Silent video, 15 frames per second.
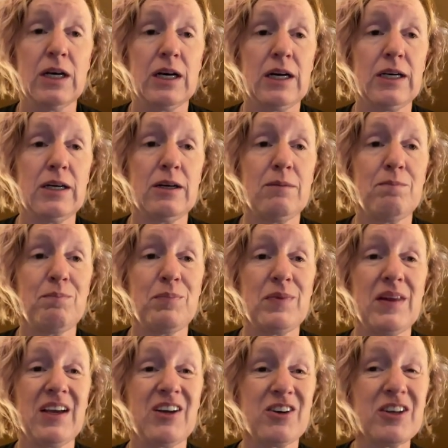
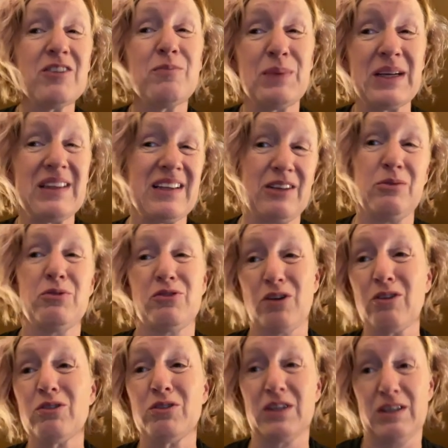It could have been that you
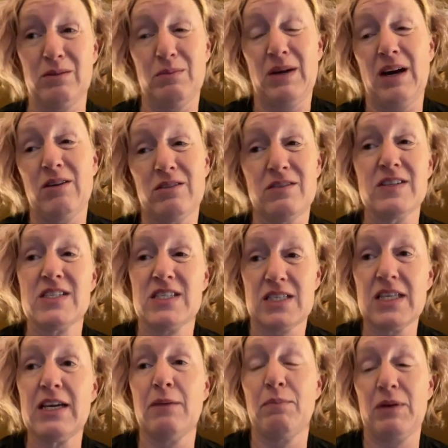startled him out of his
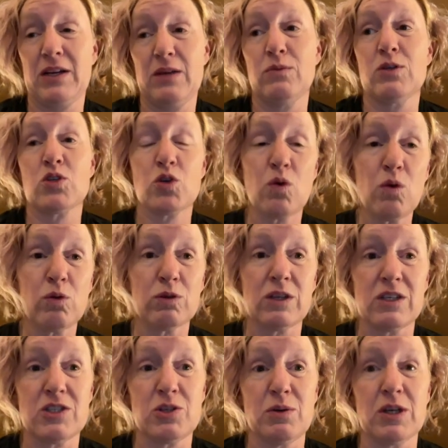sleep and he was cold
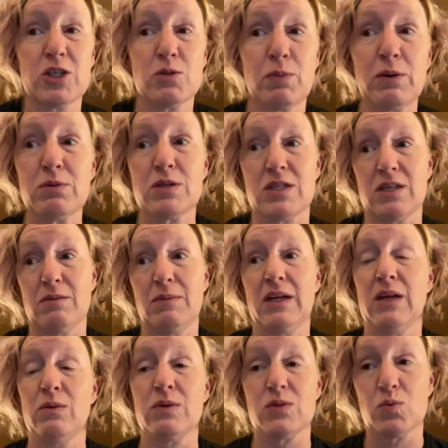because you exposed him and
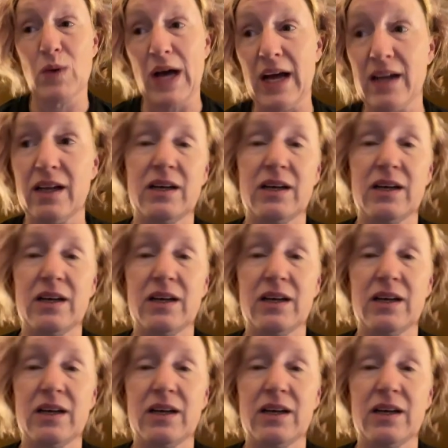he was wet.